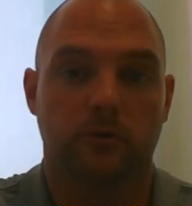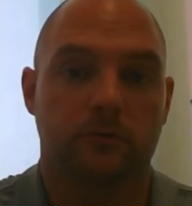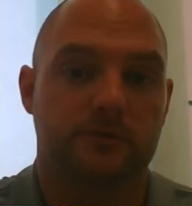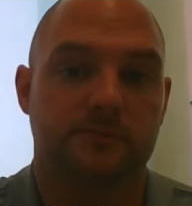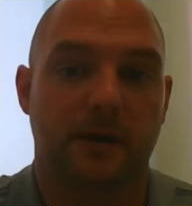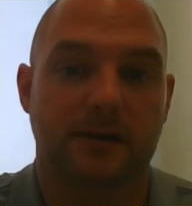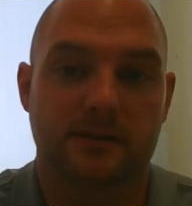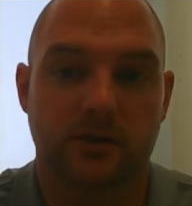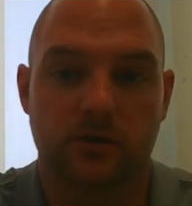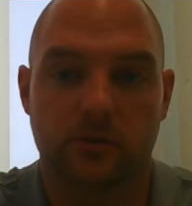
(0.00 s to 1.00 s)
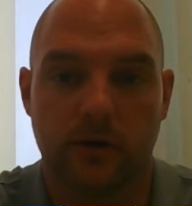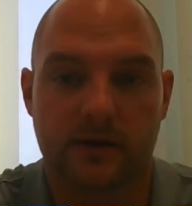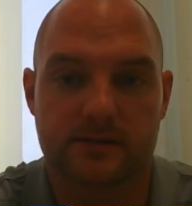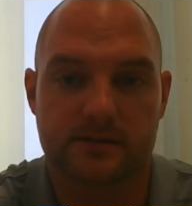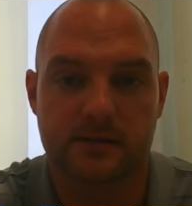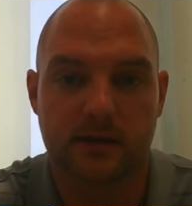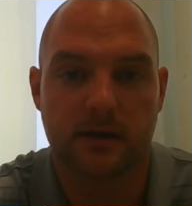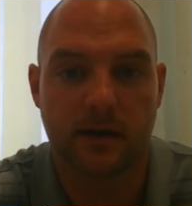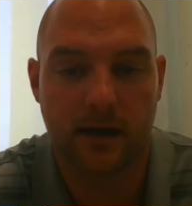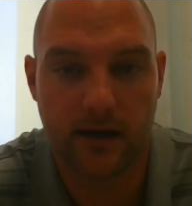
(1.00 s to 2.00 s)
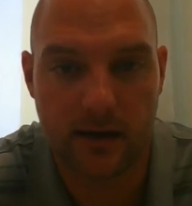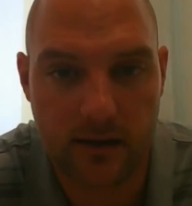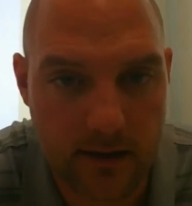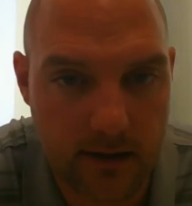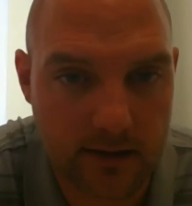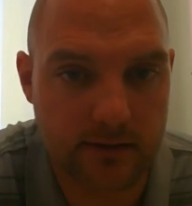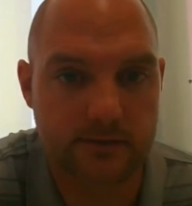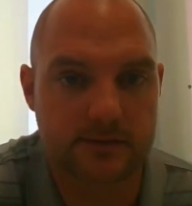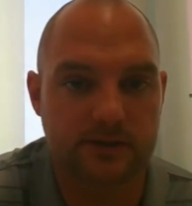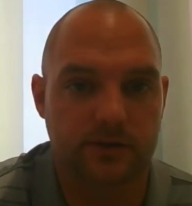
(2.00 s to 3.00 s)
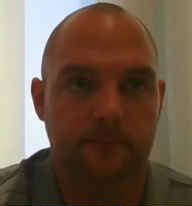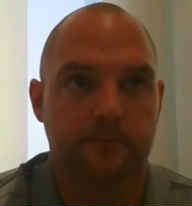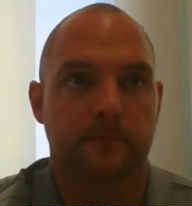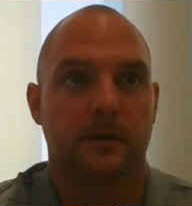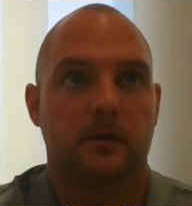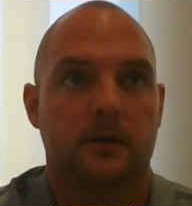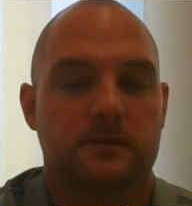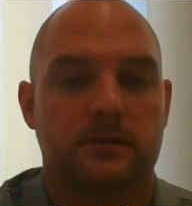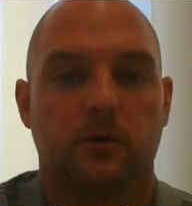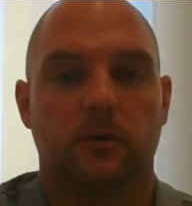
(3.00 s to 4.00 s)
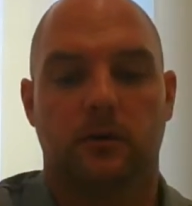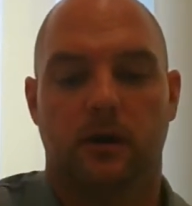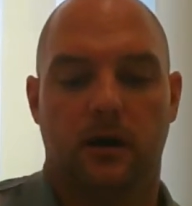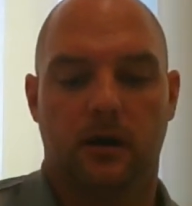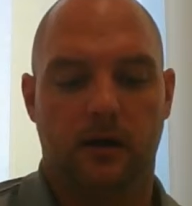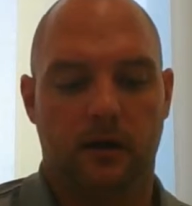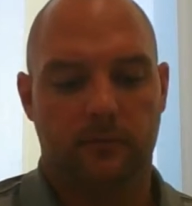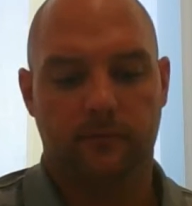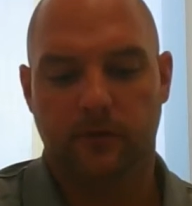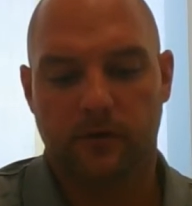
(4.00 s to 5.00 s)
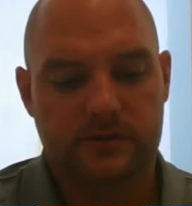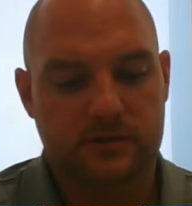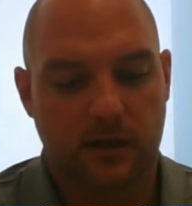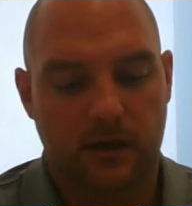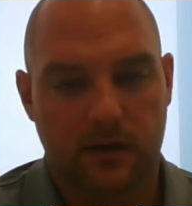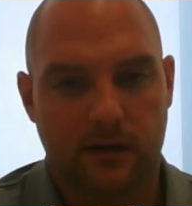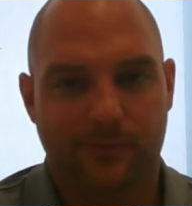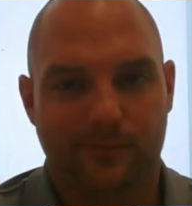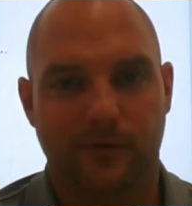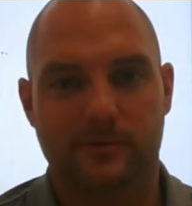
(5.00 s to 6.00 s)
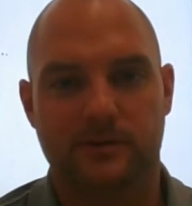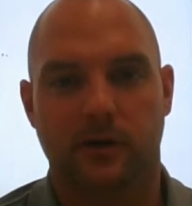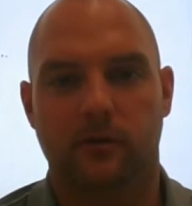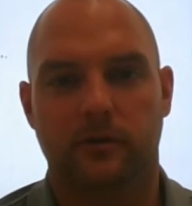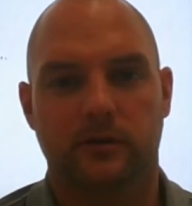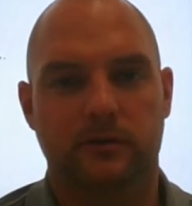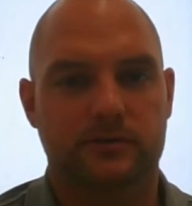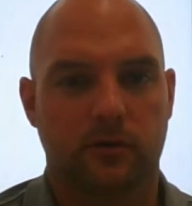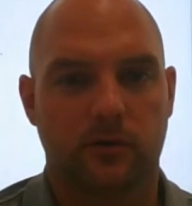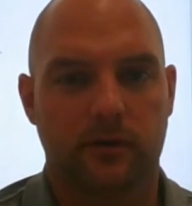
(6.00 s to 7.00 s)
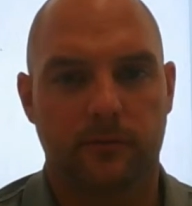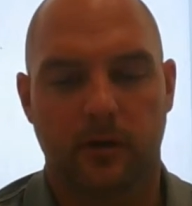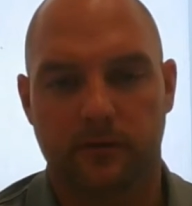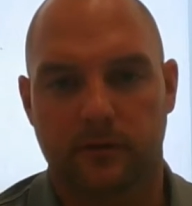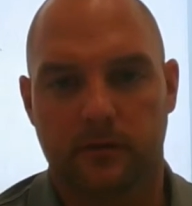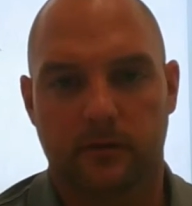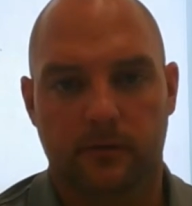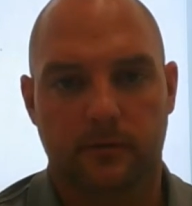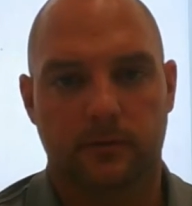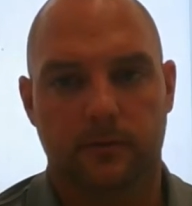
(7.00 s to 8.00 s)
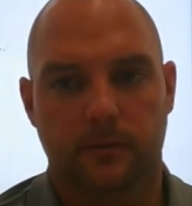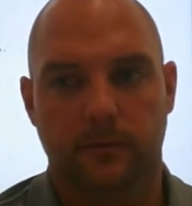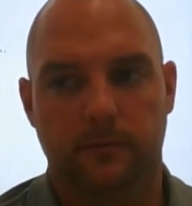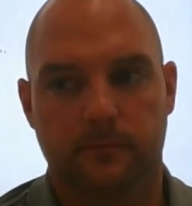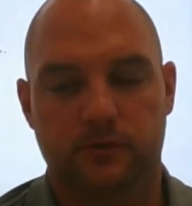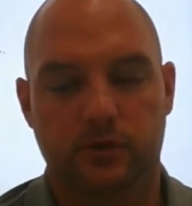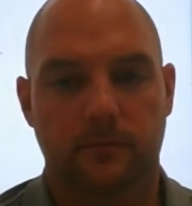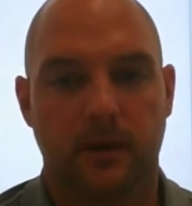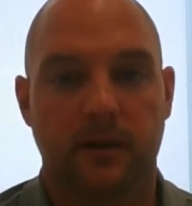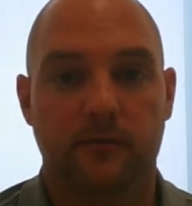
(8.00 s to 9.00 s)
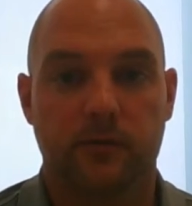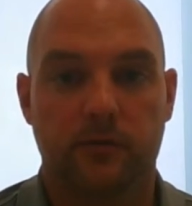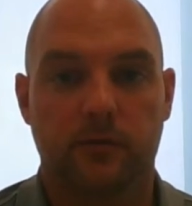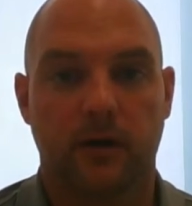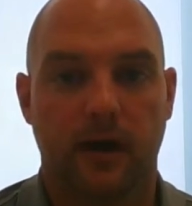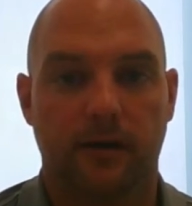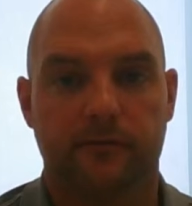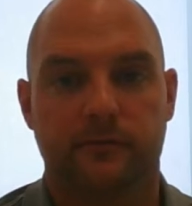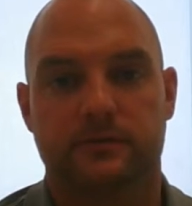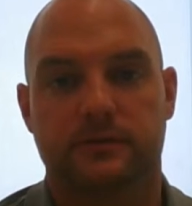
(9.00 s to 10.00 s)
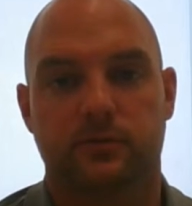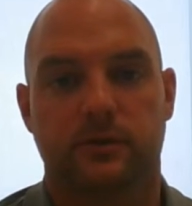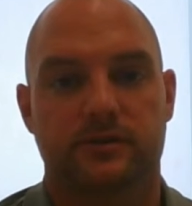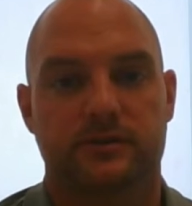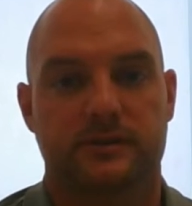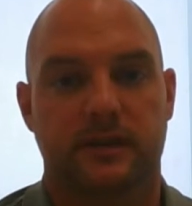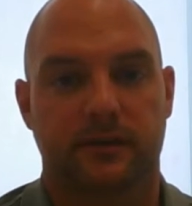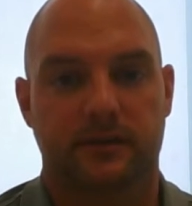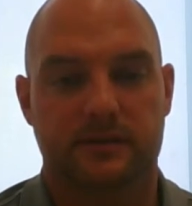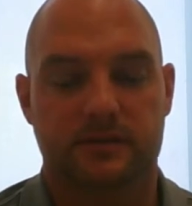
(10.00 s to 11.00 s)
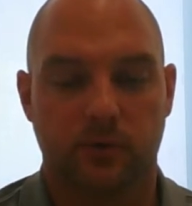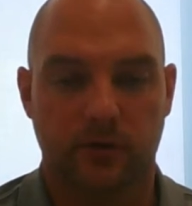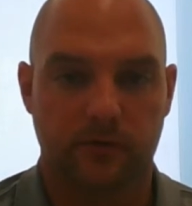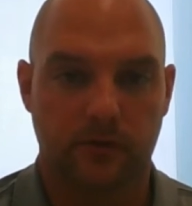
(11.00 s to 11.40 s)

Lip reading: respect you as a teacher. So first, maybe start out with a little story about, I'm sure many of you have situations like this where you